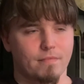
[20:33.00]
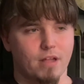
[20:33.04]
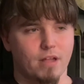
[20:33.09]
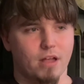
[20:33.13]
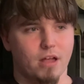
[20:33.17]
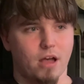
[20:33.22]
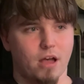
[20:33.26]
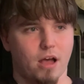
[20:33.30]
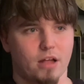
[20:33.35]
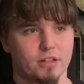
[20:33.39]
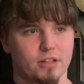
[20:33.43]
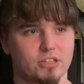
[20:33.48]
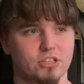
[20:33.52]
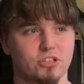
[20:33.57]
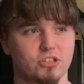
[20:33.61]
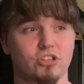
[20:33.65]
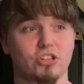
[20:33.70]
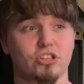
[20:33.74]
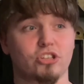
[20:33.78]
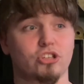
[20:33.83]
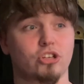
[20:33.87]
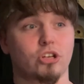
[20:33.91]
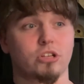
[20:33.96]
Do
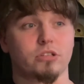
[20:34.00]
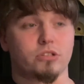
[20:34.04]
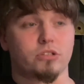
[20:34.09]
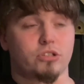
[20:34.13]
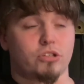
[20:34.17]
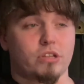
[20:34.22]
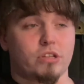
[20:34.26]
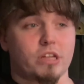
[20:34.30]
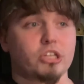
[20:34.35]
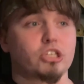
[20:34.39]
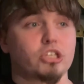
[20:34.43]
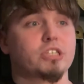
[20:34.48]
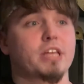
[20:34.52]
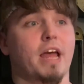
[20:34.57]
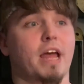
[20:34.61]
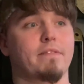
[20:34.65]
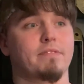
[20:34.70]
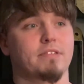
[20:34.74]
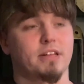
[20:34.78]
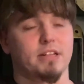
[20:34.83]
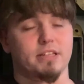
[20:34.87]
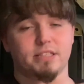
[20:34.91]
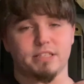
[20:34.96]
they just
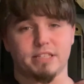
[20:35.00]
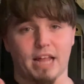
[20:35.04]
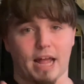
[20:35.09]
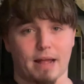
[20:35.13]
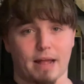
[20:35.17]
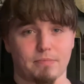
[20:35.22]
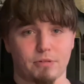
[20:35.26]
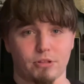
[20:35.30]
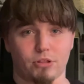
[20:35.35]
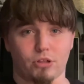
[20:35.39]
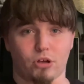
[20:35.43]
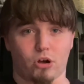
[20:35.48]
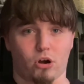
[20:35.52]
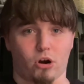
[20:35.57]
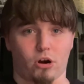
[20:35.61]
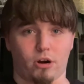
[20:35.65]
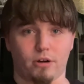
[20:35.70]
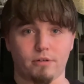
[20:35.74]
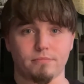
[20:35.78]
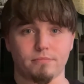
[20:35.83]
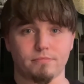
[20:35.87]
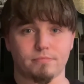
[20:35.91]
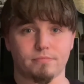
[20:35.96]
have to get stabbed in the
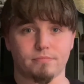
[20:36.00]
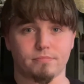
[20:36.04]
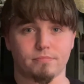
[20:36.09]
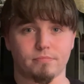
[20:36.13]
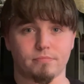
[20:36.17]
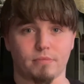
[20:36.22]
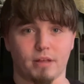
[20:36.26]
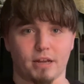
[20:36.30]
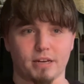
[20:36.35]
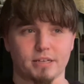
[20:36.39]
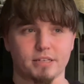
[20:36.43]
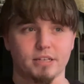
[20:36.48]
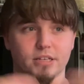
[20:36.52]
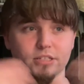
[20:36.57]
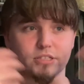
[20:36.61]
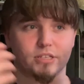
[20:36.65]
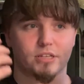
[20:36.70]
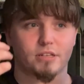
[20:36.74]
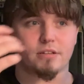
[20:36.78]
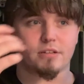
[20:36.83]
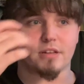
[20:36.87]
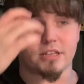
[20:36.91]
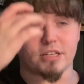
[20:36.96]
heart? Like,
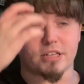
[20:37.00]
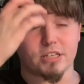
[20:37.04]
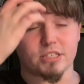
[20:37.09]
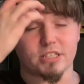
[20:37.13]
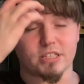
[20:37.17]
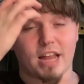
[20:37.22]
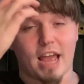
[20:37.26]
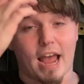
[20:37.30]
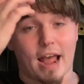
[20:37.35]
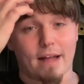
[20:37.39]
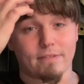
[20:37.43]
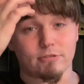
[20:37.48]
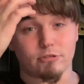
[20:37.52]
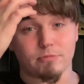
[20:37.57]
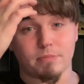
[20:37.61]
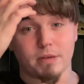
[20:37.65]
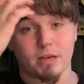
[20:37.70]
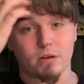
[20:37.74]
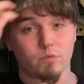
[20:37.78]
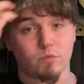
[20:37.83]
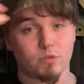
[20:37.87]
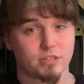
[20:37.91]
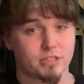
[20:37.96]
it doesn't have to
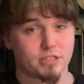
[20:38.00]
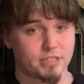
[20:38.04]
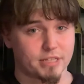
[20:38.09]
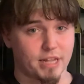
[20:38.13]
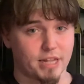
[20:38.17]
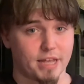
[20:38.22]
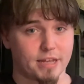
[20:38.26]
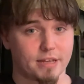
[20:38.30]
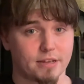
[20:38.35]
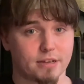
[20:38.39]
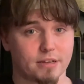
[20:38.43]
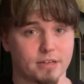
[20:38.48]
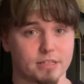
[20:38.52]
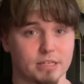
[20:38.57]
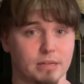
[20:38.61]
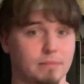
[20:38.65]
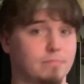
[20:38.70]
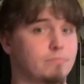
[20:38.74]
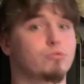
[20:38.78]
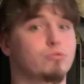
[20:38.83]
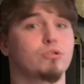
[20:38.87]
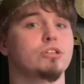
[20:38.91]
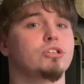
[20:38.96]
be a wood stake? Because
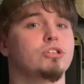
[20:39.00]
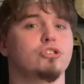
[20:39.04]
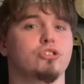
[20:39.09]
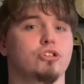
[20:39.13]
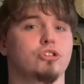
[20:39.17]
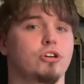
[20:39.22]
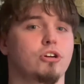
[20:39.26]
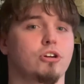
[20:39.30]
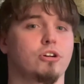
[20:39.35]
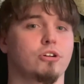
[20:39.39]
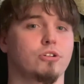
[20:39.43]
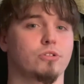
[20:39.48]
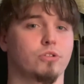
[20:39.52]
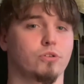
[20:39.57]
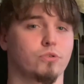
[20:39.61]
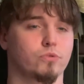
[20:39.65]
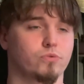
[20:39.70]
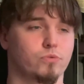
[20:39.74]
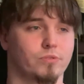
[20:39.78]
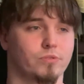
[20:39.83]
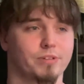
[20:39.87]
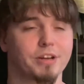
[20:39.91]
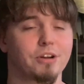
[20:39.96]
I'm pretty sure
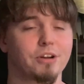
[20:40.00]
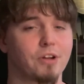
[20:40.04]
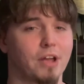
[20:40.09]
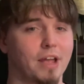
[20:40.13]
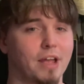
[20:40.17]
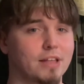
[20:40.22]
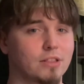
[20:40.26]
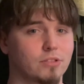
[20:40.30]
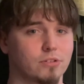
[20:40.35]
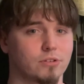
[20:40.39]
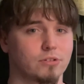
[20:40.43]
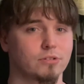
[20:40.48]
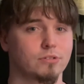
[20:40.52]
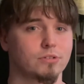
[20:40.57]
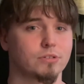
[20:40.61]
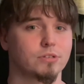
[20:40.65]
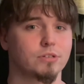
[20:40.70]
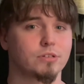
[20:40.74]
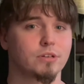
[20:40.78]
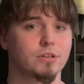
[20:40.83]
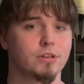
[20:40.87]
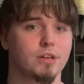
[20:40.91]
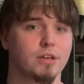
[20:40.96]
those are deer
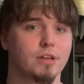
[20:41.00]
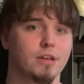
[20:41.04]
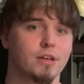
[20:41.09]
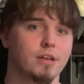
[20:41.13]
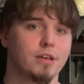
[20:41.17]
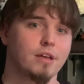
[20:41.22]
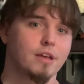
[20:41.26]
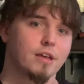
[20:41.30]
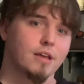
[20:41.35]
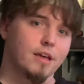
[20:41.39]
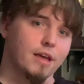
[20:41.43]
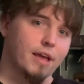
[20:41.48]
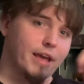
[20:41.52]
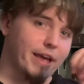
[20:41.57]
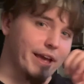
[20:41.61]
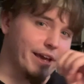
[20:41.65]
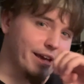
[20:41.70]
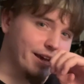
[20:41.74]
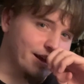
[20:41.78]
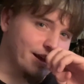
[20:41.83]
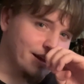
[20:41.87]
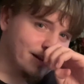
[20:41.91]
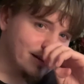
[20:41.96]
antlers,
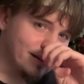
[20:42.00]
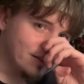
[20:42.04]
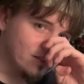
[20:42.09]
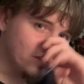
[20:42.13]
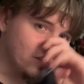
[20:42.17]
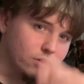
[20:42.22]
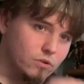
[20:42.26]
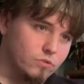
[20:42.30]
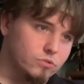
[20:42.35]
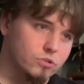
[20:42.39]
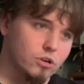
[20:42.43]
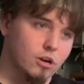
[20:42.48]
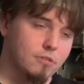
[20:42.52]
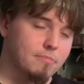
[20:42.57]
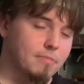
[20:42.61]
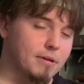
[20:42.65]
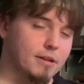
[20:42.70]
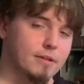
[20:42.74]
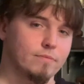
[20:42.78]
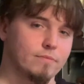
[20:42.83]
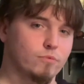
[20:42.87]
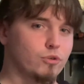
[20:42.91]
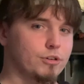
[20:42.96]
and those aren't
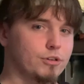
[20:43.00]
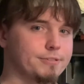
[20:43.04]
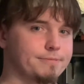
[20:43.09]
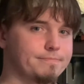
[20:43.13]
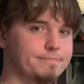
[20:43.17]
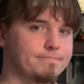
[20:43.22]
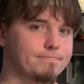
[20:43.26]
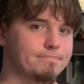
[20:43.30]
made of wood.